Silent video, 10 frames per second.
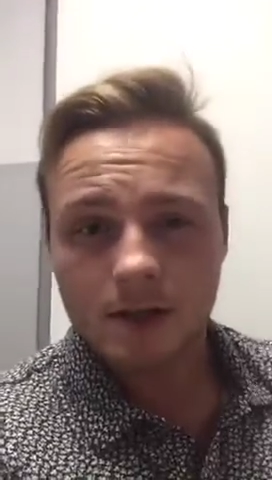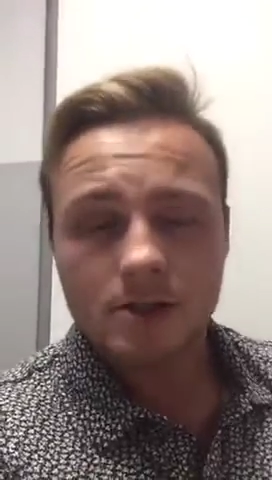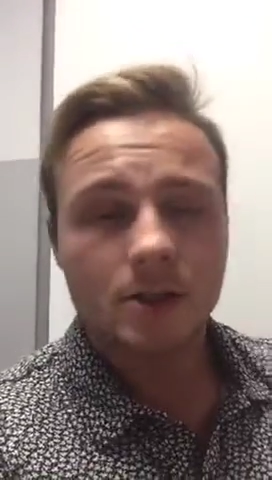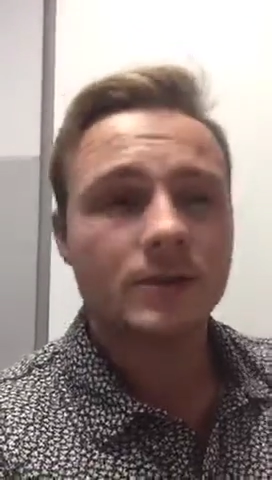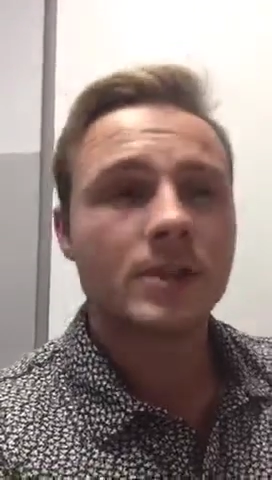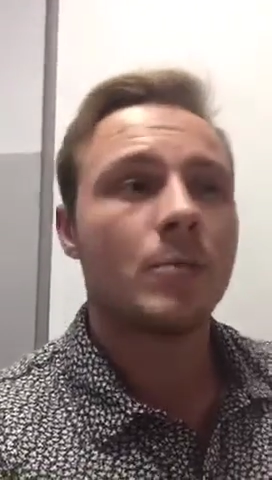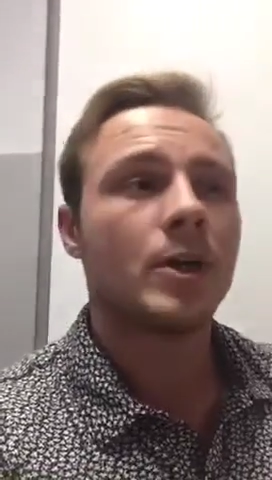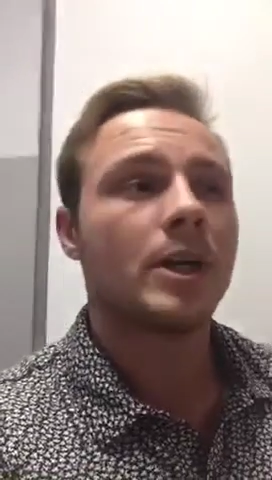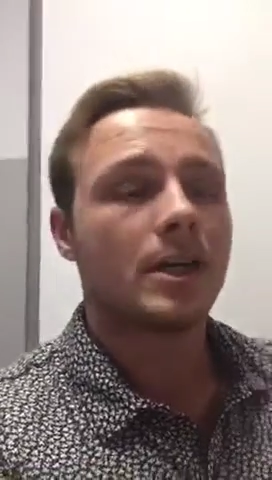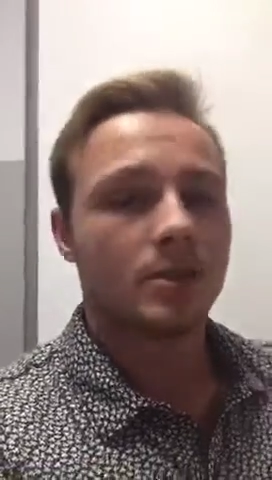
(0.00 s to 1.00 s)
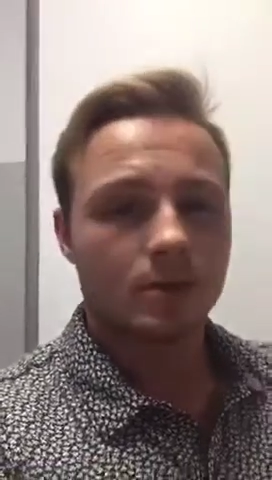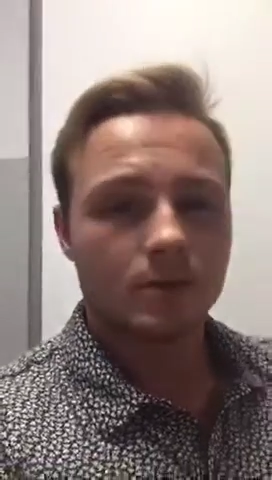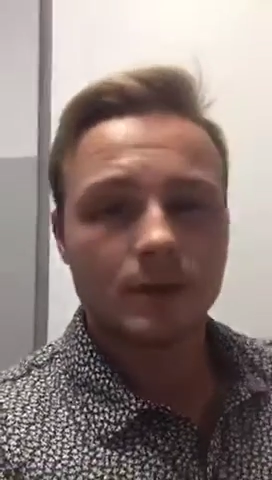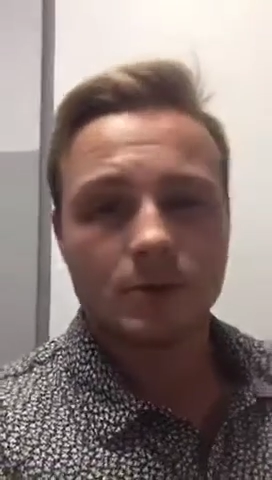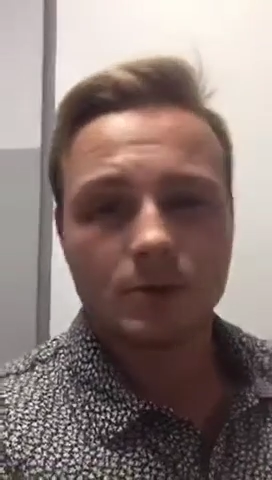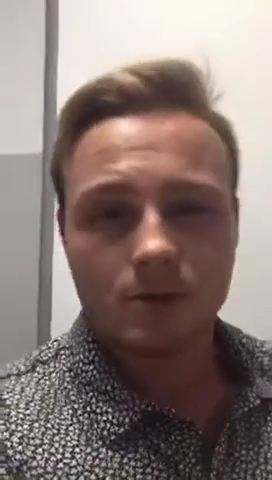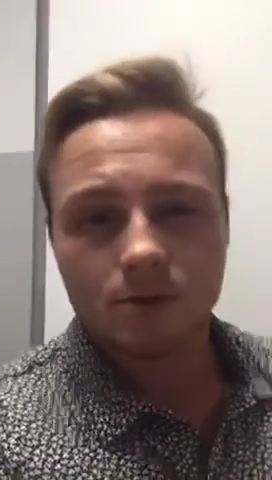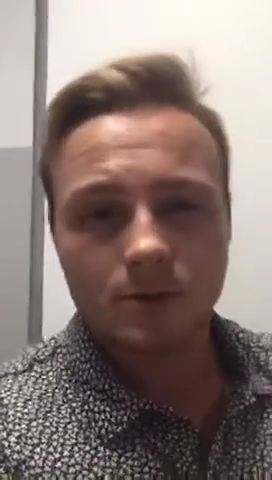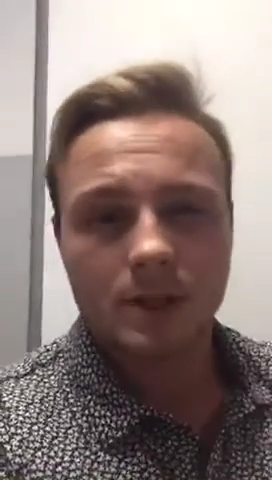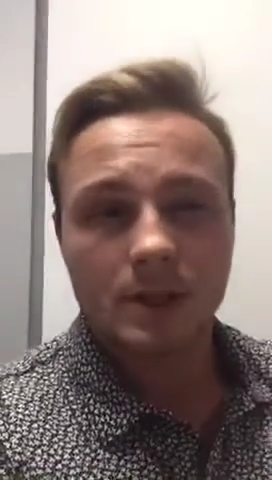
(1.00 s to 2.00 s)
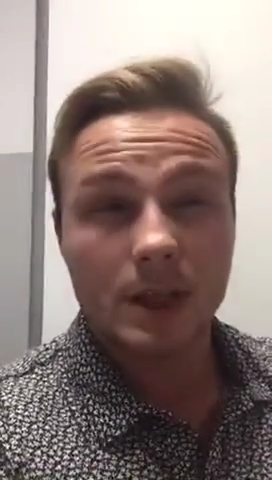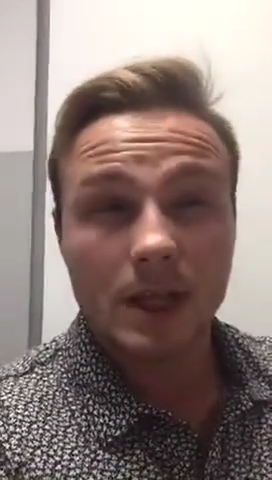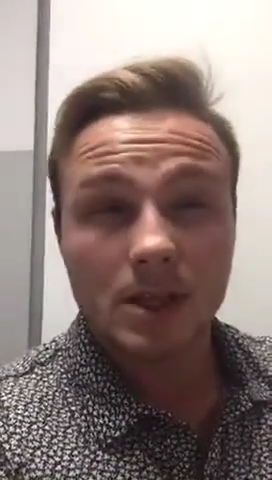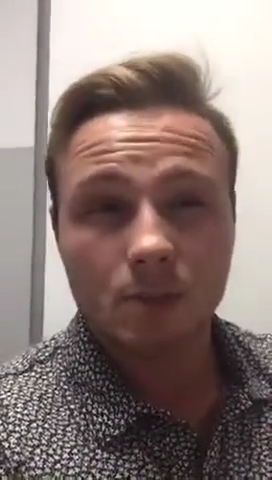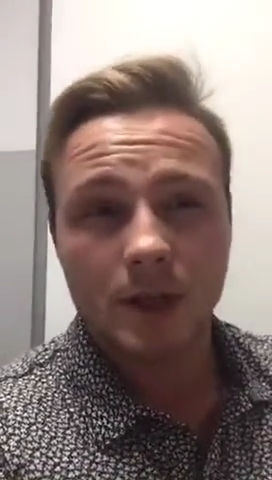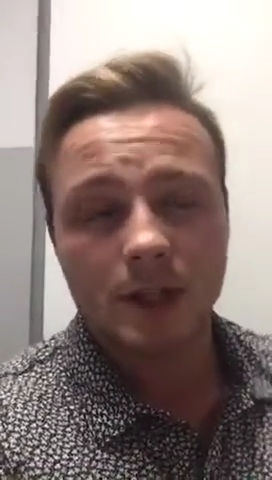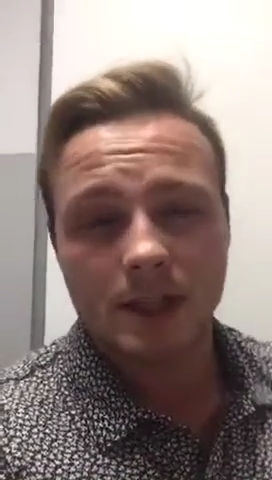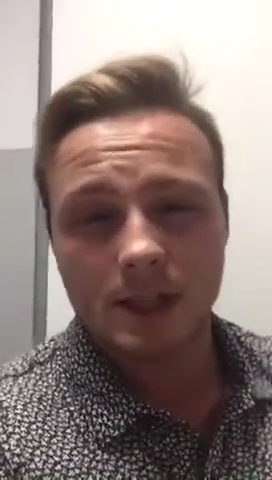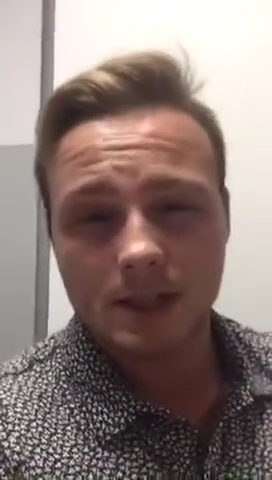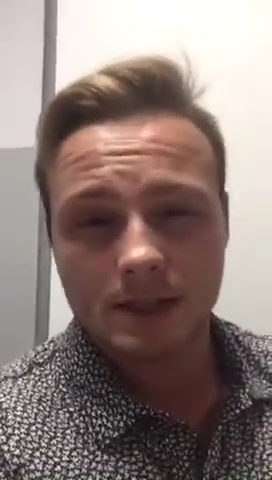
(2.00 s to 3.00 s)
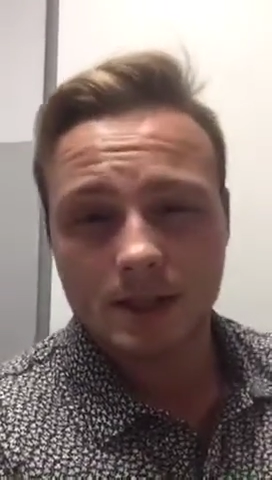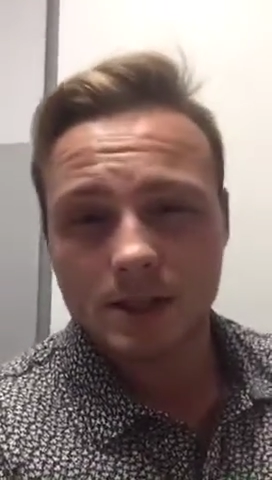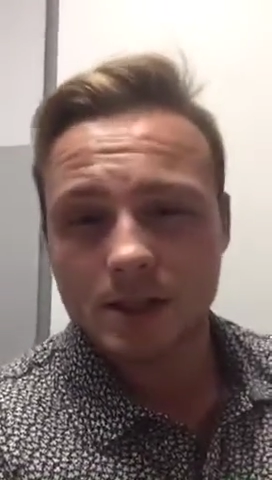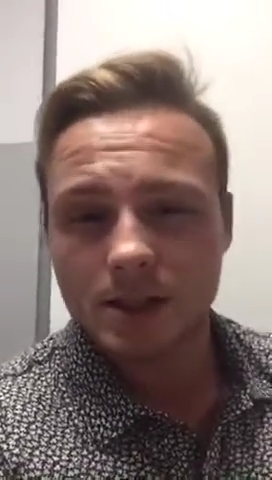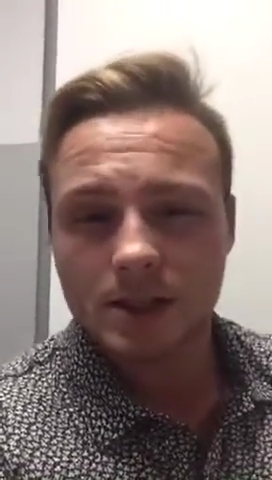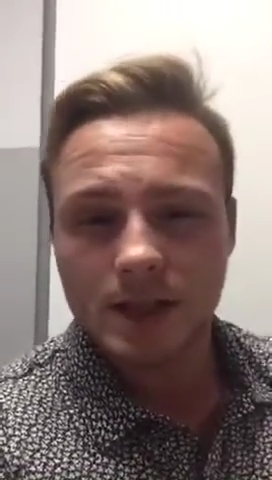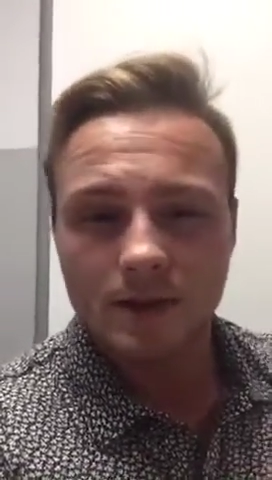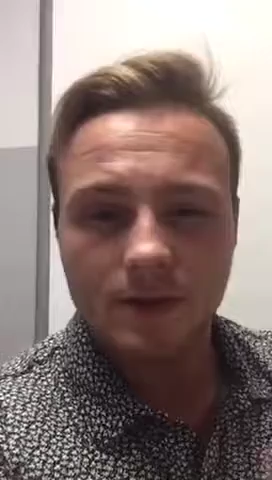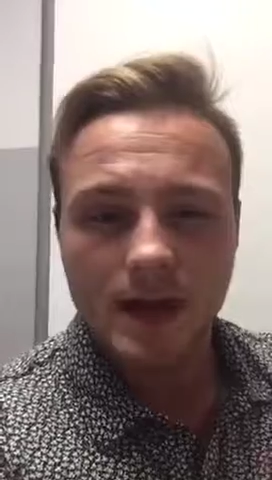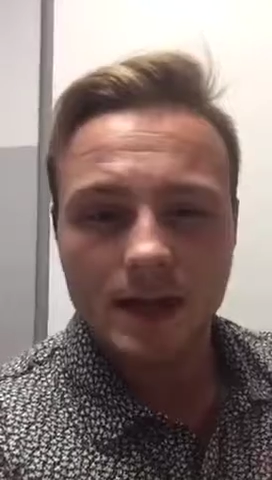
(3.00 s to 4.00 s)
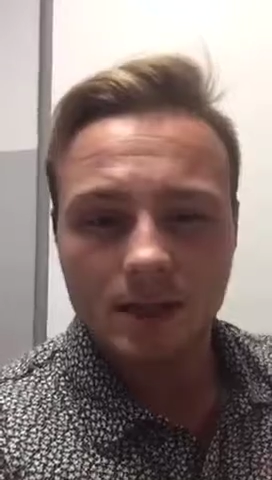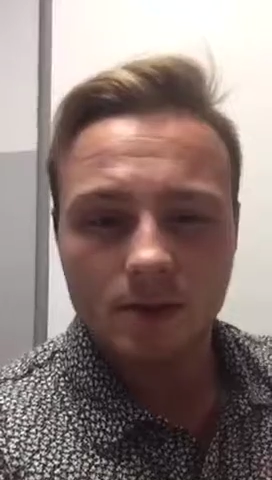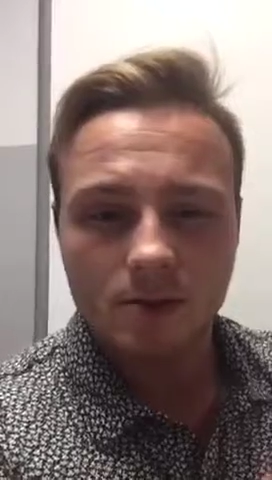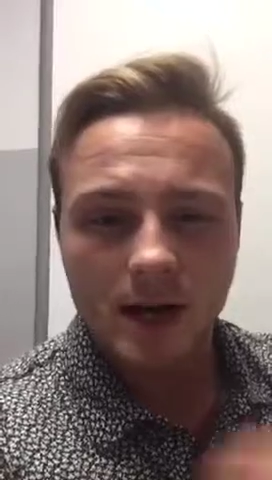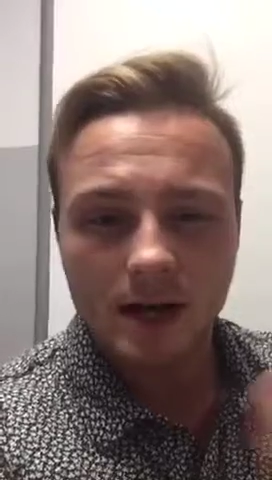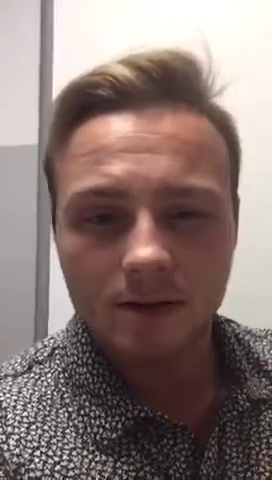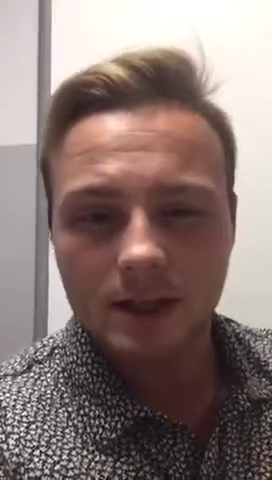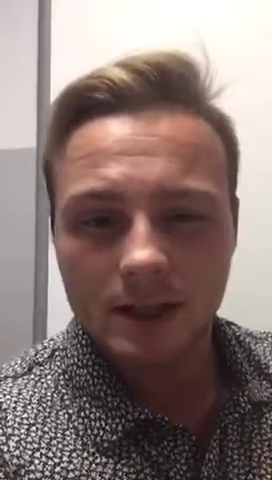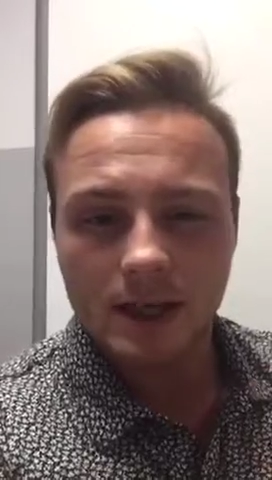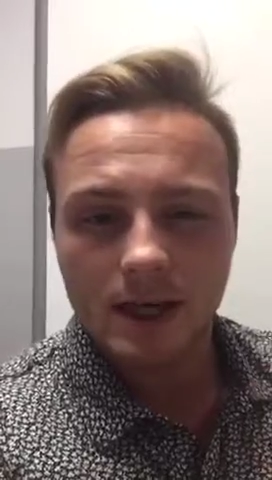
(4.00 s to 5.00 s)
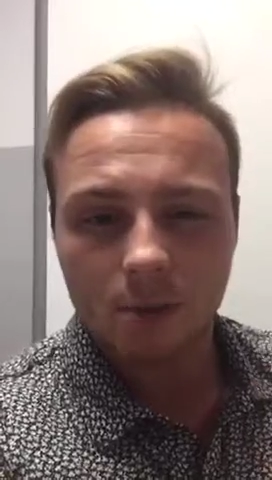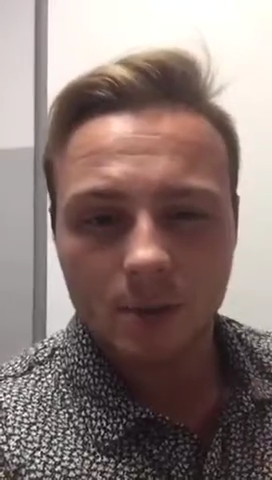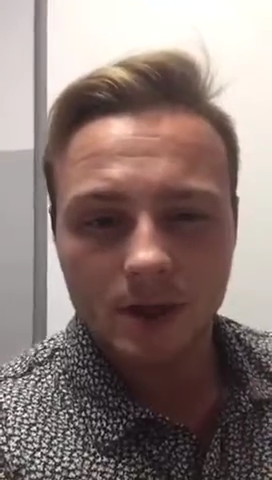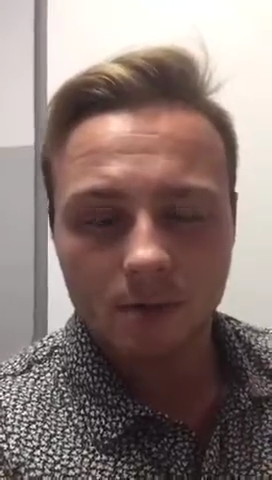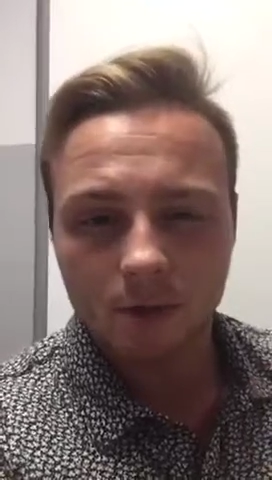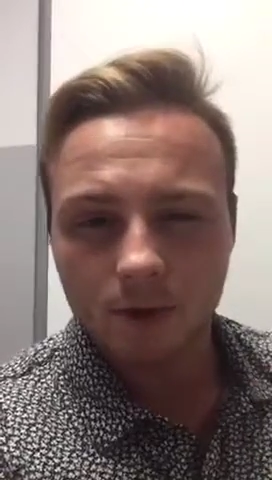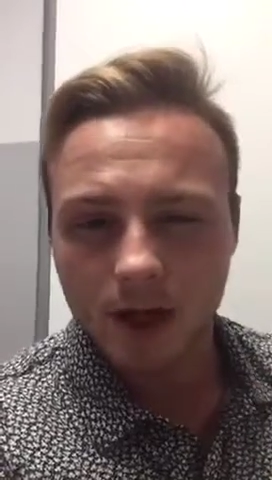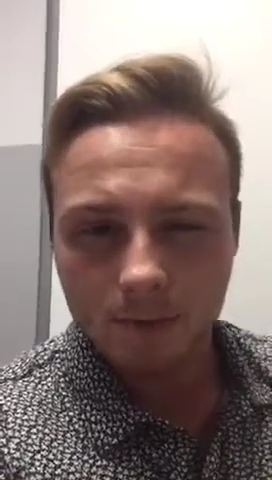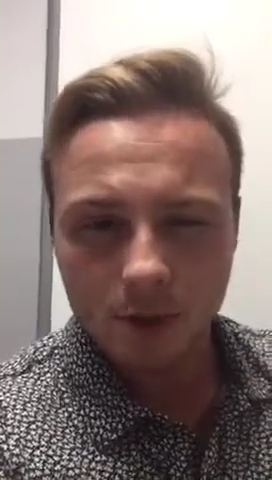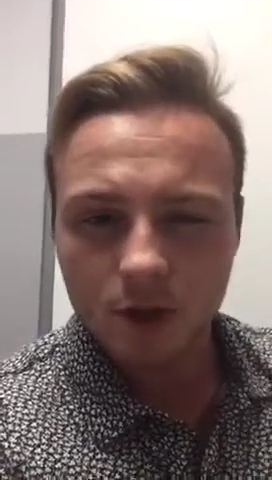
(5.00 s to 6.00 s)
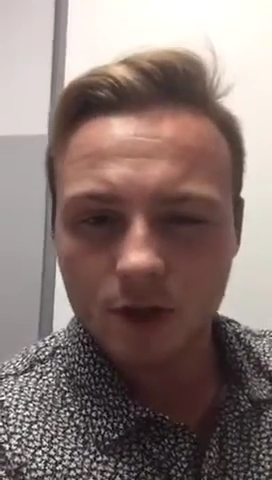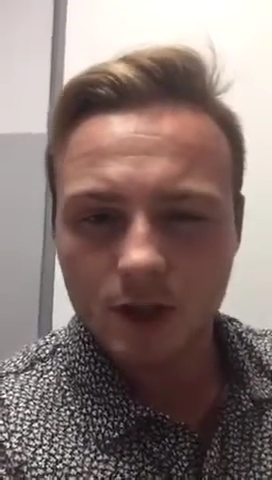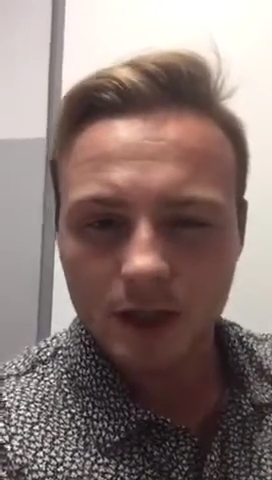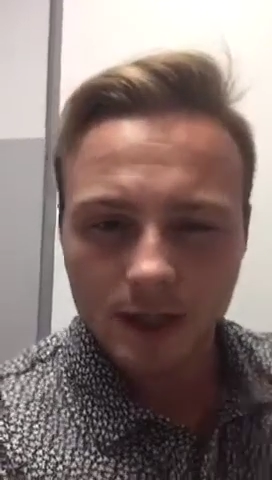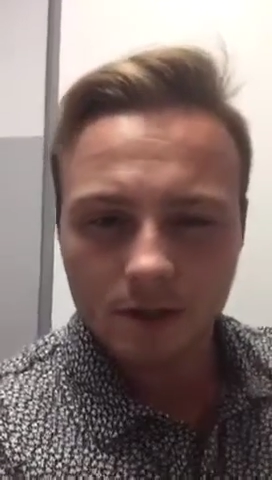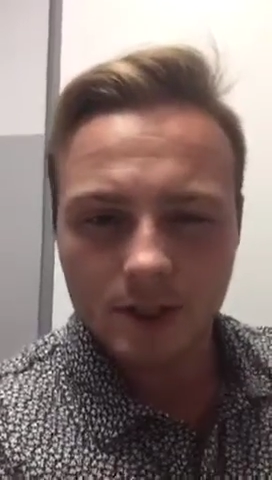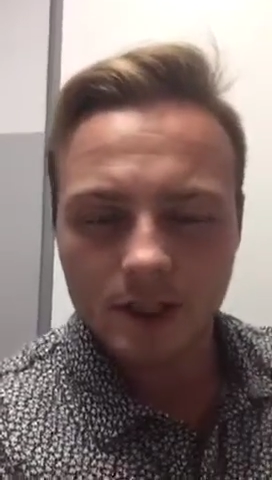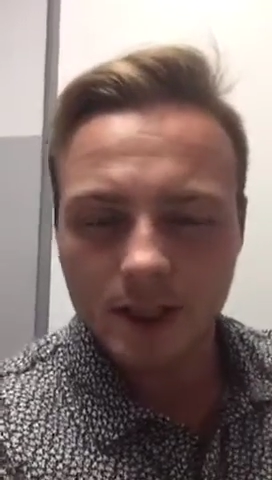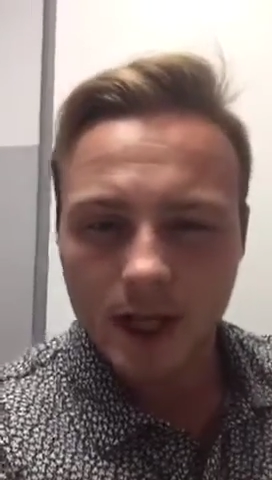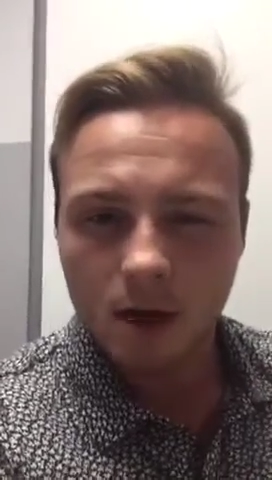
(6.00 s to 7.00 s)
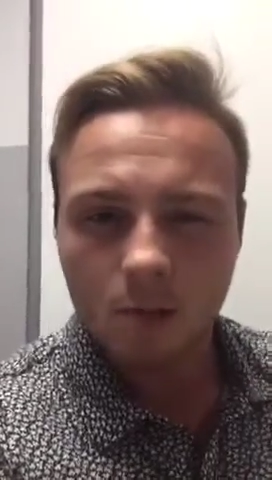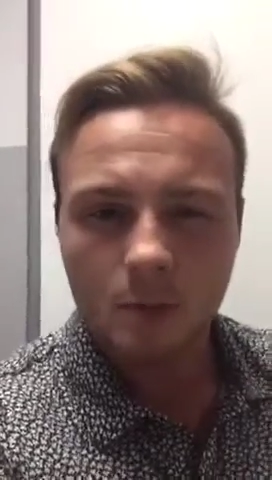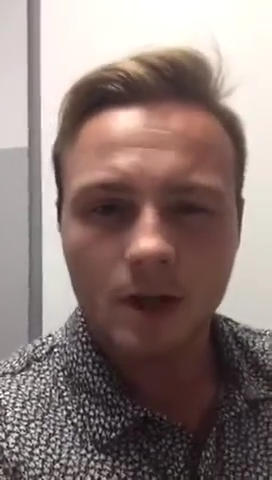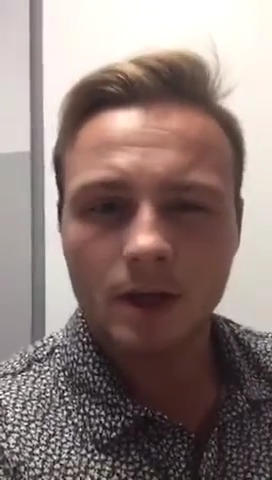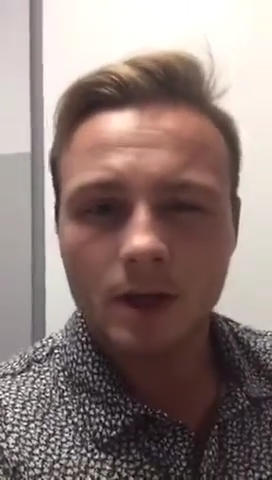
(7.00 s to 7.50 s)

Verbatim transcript: So if someone interviews you, it's really easy to just say, thank you, I don't need any help anymore. I'm good, I don't need any help.